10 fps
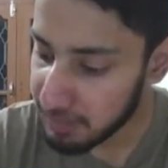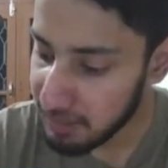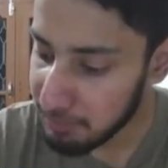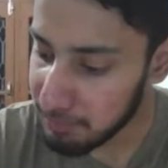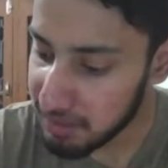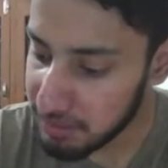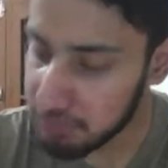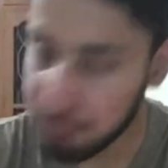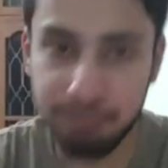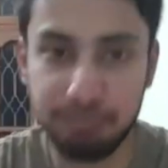n minus
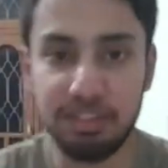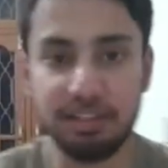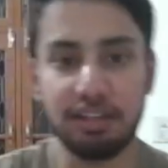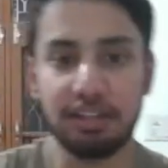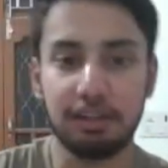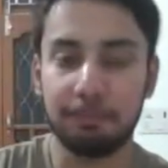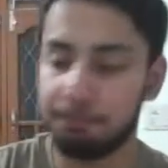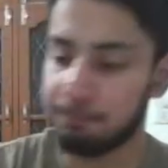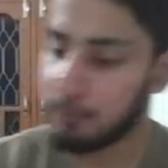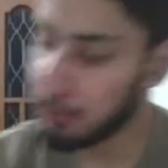2. This is the thing.
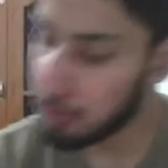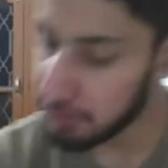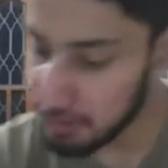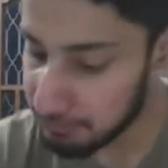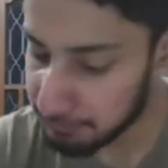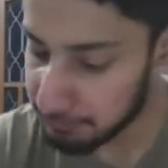Got it?